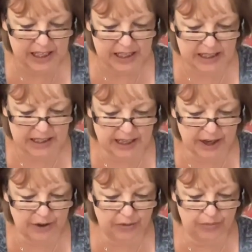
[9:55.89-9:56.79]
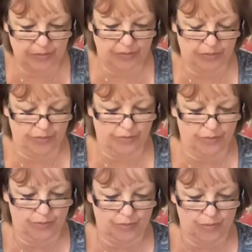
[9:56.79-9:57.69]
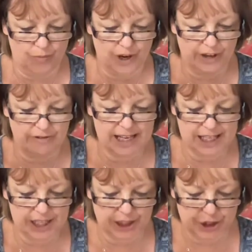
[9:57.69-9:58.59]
So we're creating